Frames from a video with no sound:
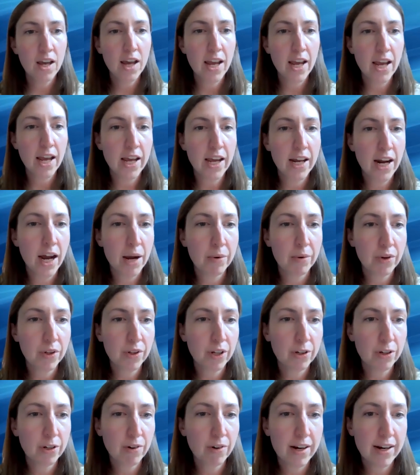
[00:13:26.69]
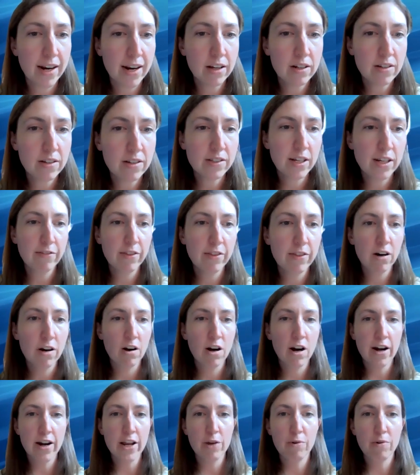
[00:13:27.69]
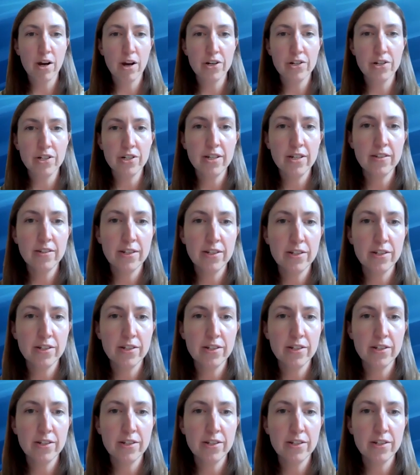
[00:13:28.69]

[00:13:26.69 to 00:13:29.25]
And I will look right now to see if there are any questions